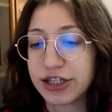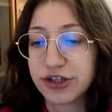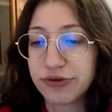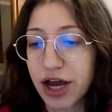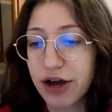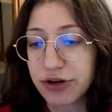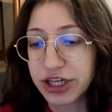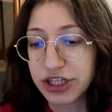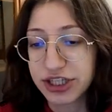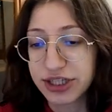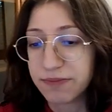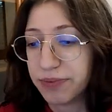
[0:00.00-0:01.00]
So now
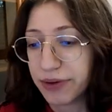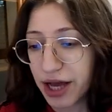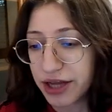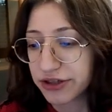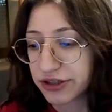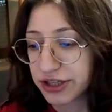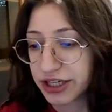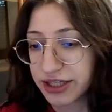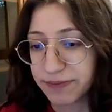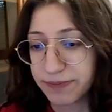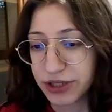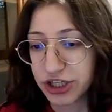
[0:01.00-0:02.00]
he just blundered
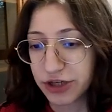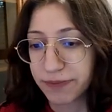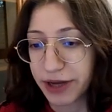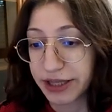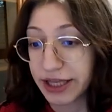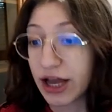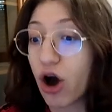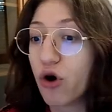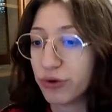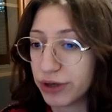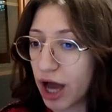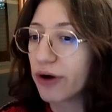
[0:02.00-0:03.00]
his bishop like that.
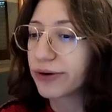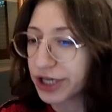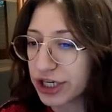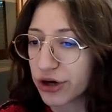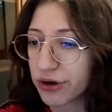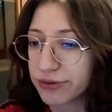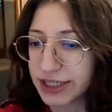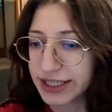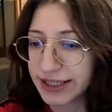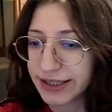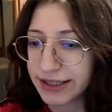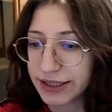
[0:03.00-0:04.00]
Oh, now he
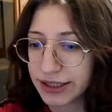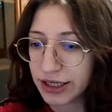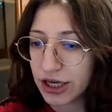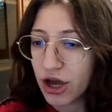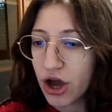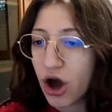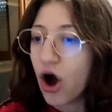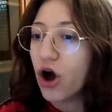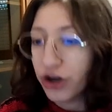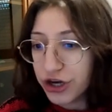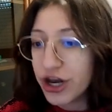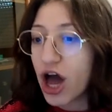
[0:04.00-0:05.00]
noticed.
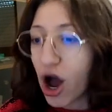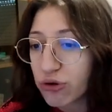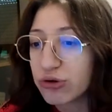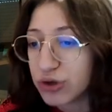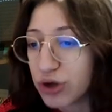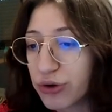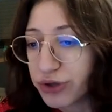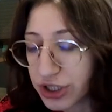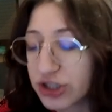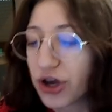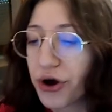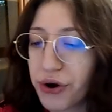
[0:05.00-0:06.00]
Now you
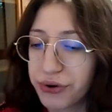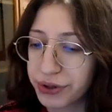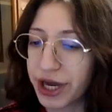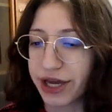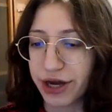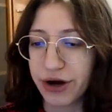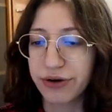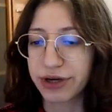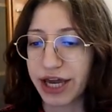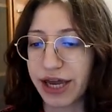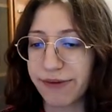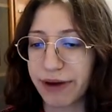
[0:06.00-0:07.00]
notice. Okay,
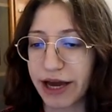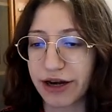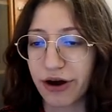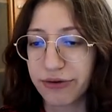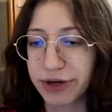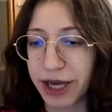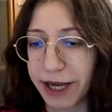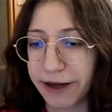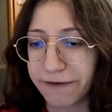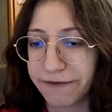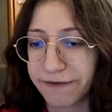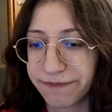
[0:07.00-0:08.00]
okay, man,
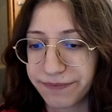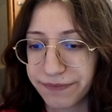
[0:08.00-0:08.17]
okay.